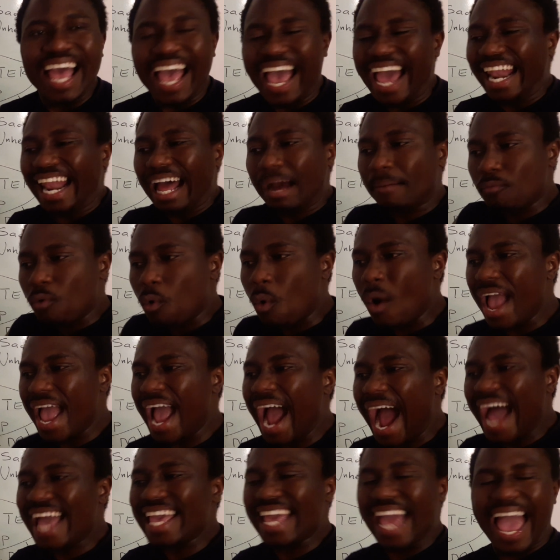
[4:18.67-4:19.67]
and I'm
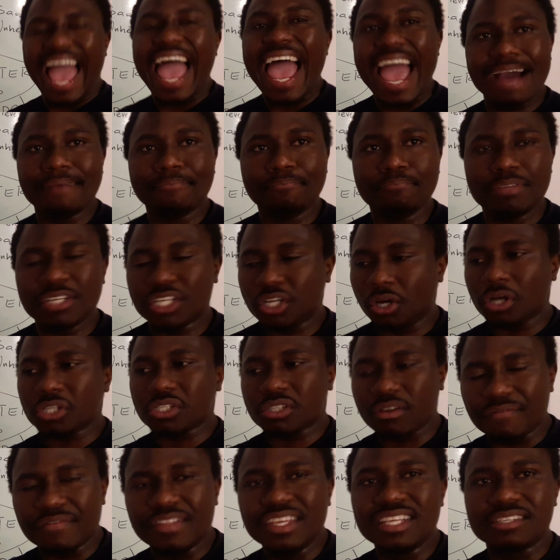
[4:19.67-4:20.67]
where I am
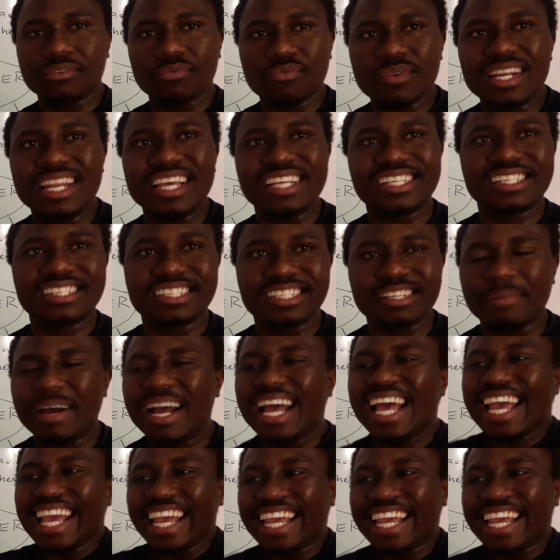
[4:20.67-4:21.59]
because of this relationship.